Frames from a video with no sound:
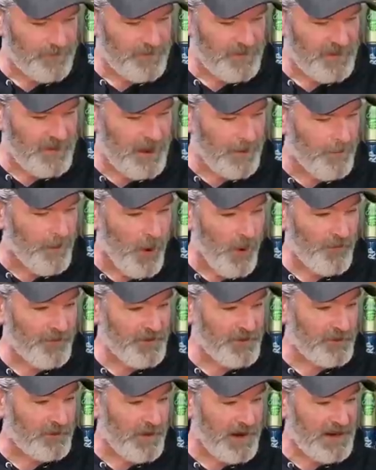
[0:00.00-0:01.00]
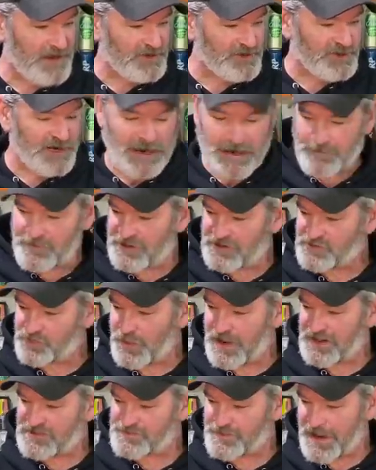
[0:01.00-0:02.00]
they're both in great shape. This
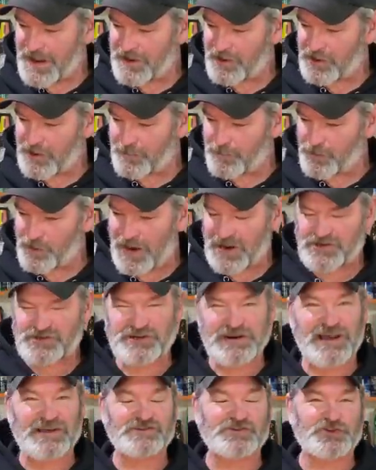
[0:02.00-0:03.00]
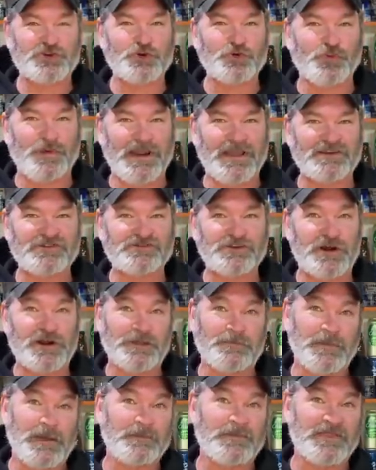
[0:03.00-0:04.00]
one has better compression, has two rings on
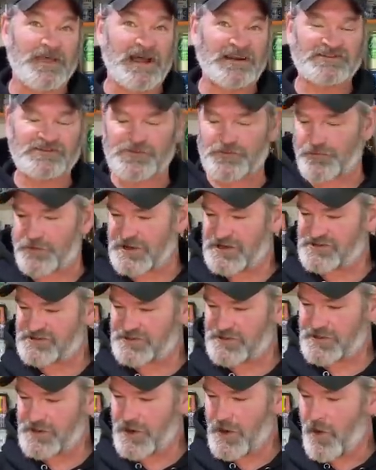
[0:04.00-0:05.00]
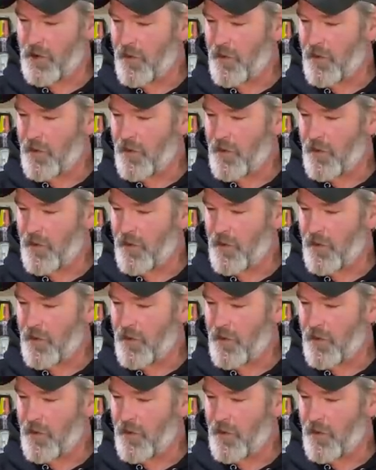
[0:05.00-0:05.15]
it. Maybe that's the reason.